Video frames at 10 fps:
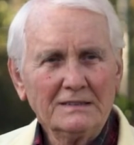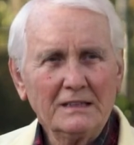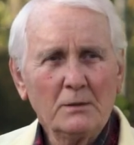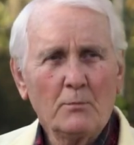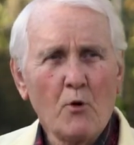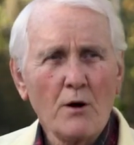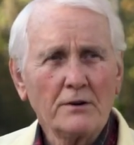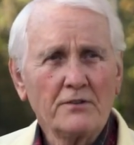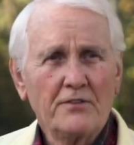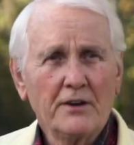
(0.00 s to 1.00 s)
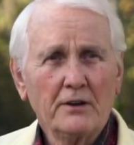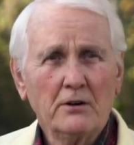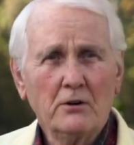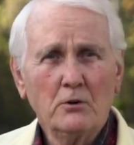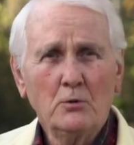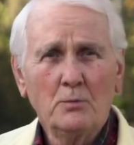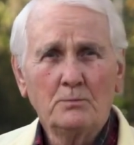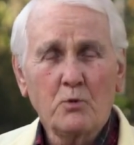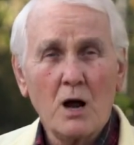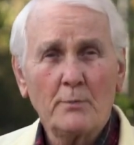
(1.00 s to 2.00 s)
important figure who
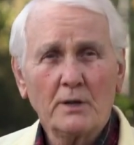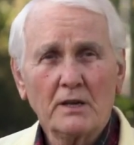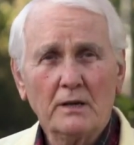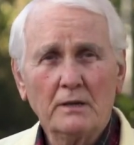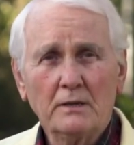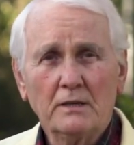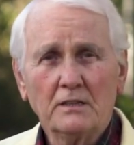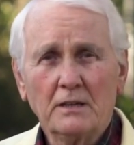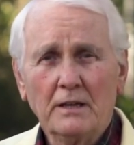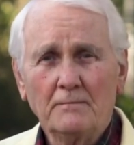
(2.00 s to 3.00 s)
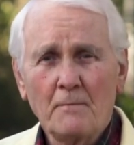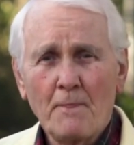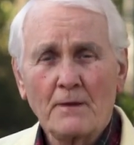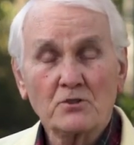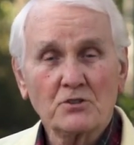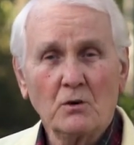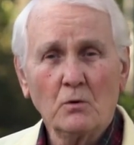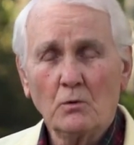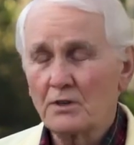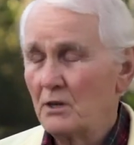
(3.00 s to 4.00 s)
propagated and
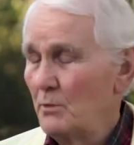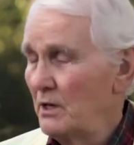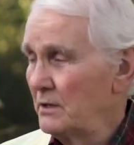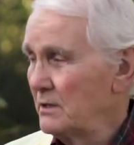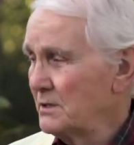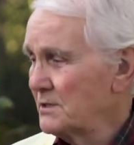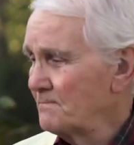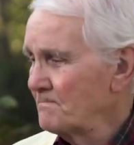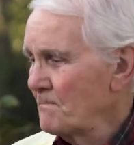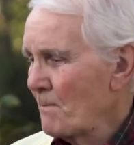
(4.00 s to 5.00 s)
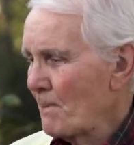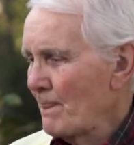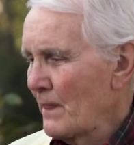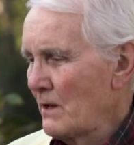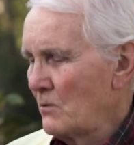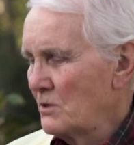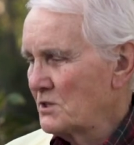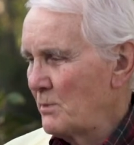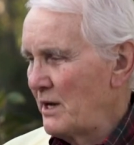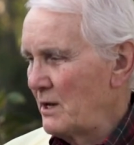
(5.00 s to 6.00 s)
sold camellias was
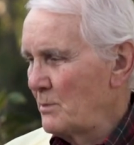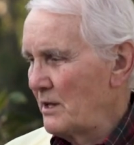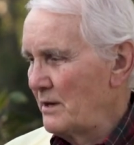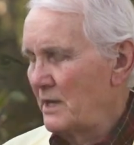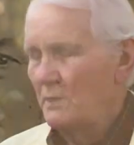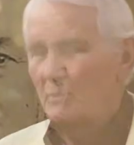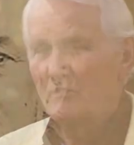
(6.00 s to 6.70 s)
a man by the name